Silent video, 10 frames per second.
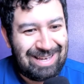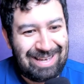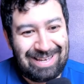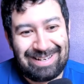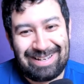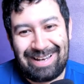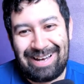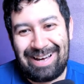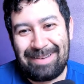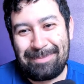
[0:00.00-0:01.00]
And
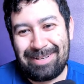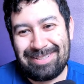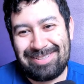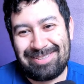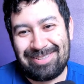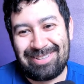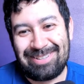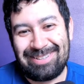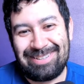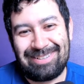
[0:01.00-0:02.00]
I'm going to
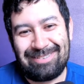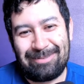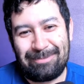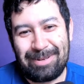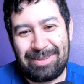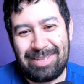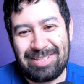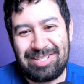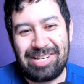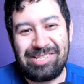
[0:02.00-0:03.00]
start with
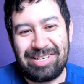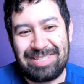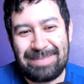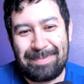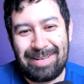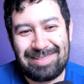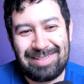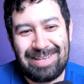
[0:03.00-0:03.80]
his Czechia teammates.